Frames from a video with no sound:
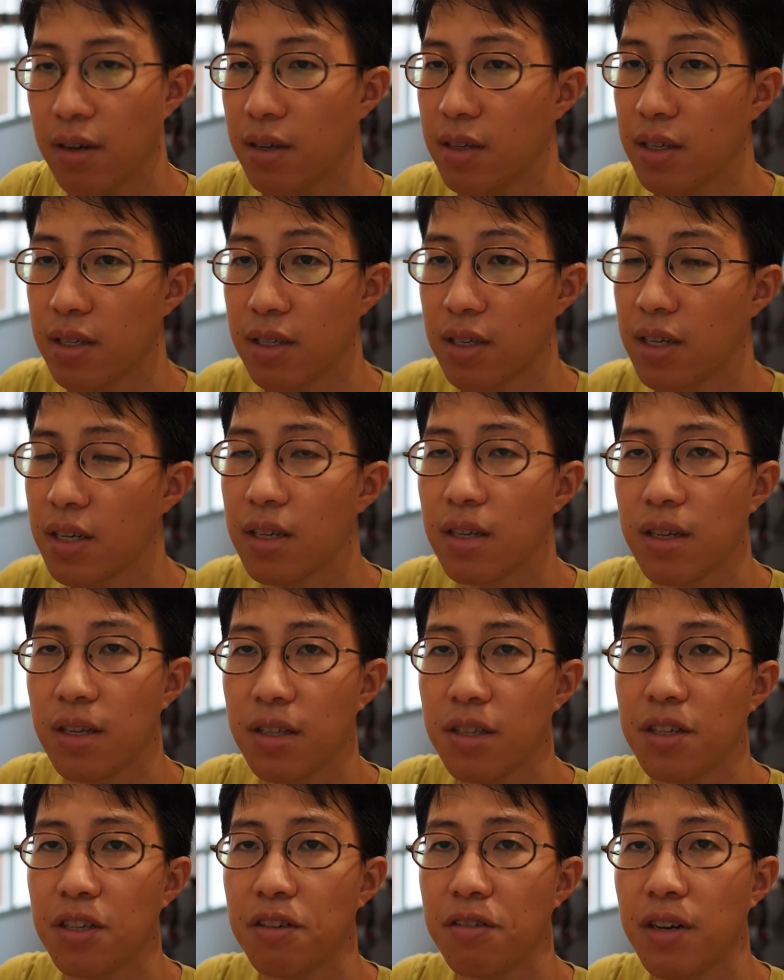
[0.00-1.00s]
see,
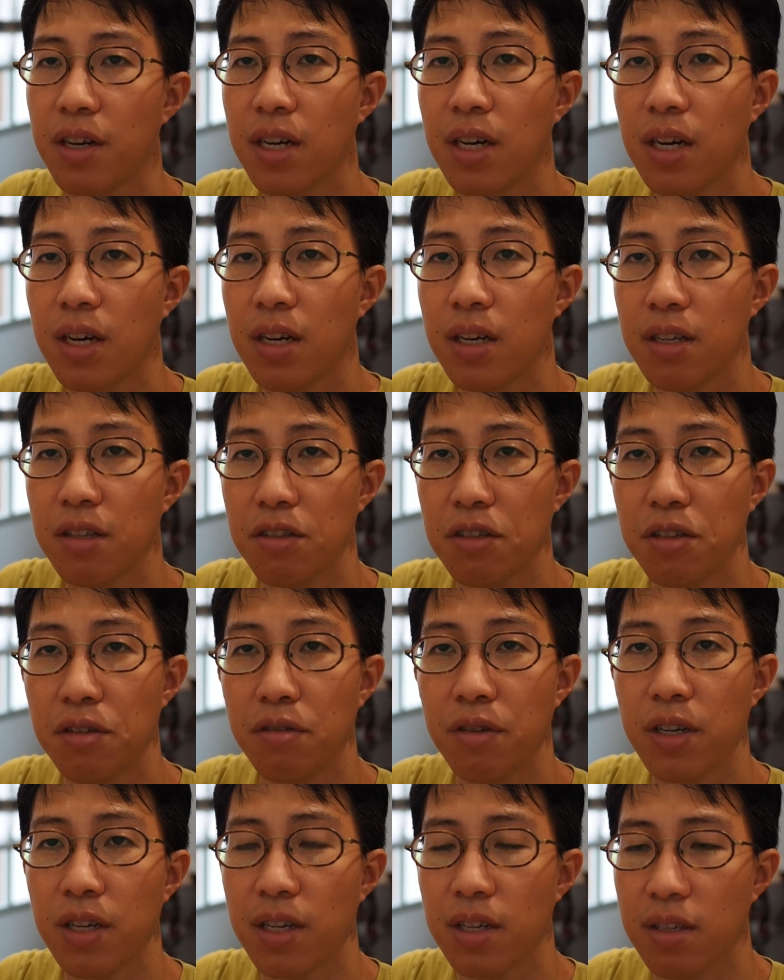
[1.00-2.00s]
interior.
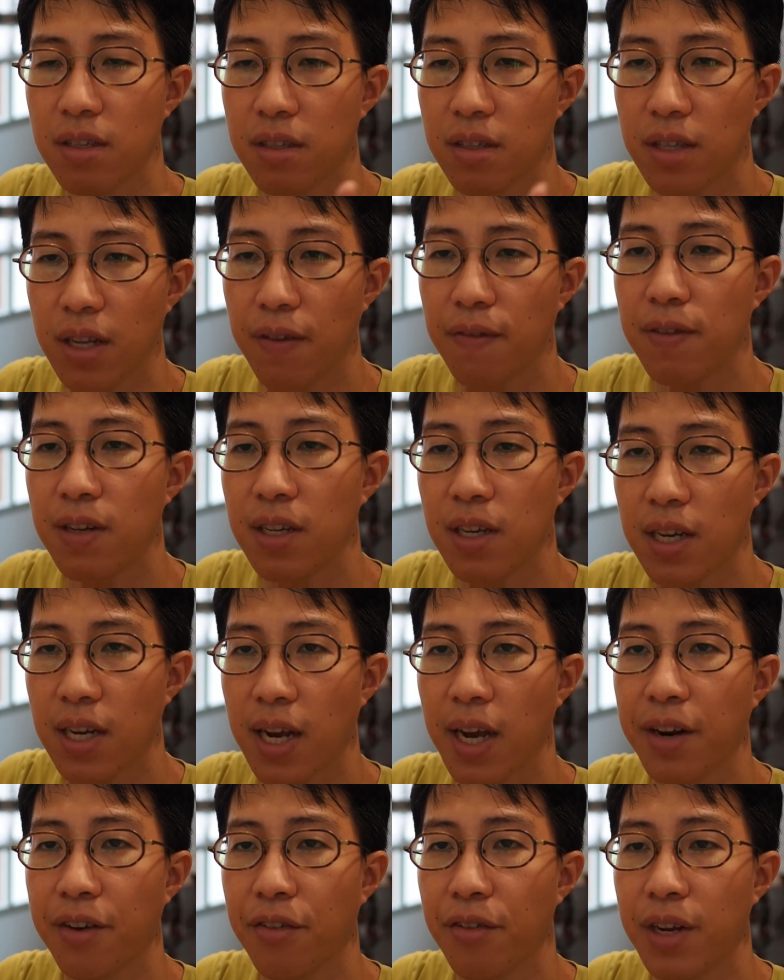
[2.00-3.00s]
Interior is definitely a
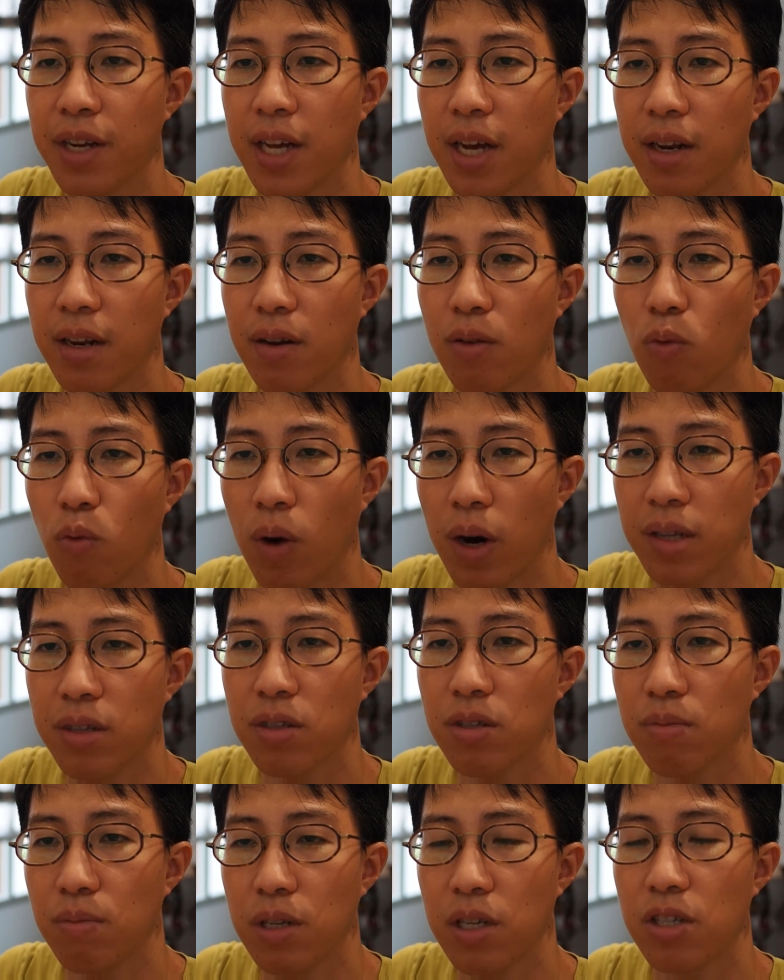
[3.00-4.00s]
category that wants
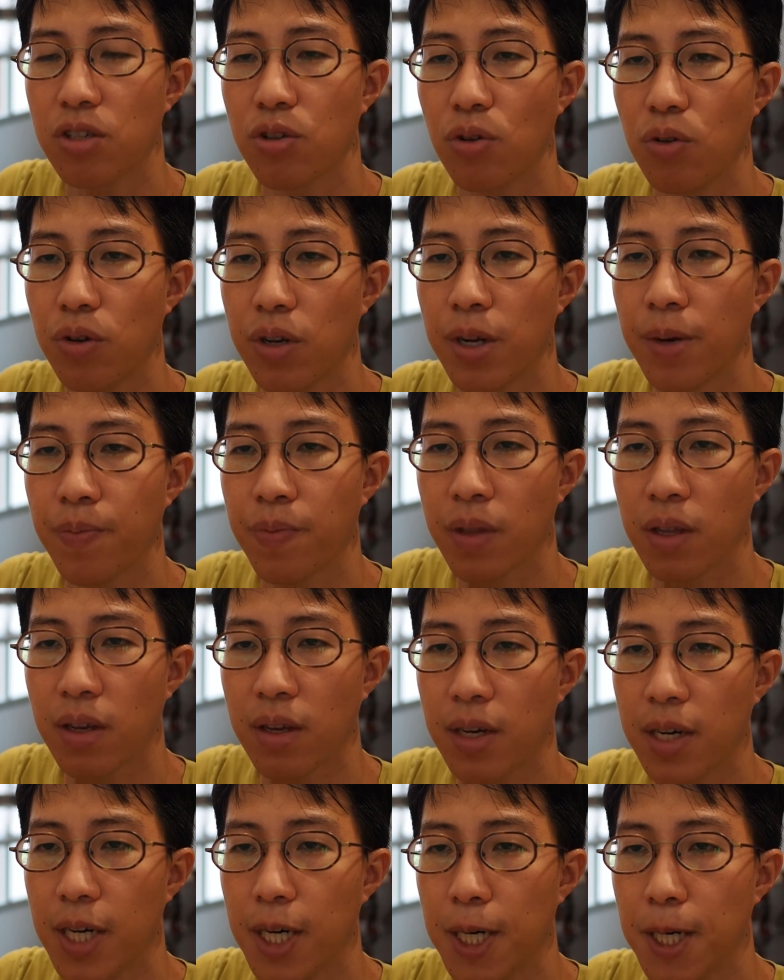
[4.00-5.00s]
to be shown,
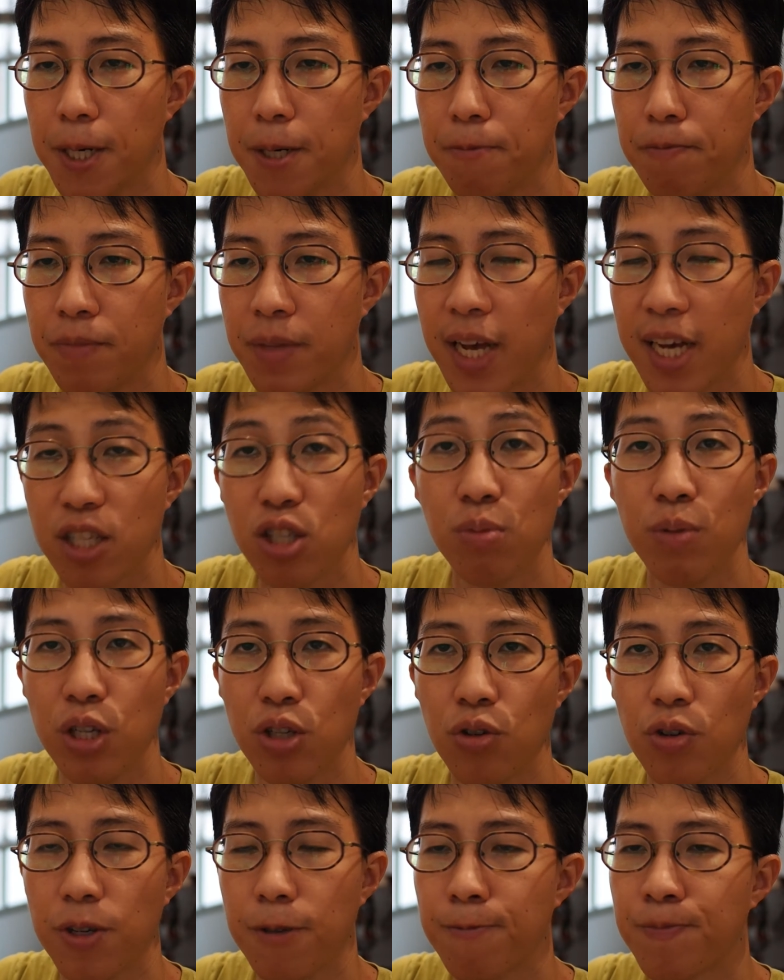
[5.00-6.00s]
has to be
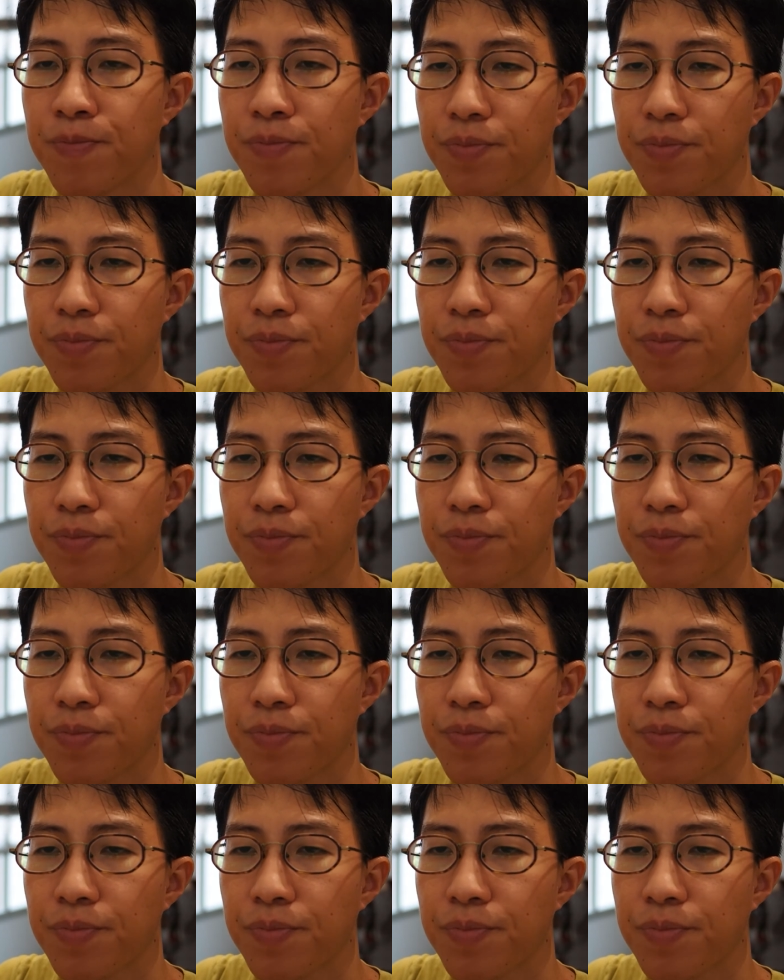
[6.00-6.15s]
shown.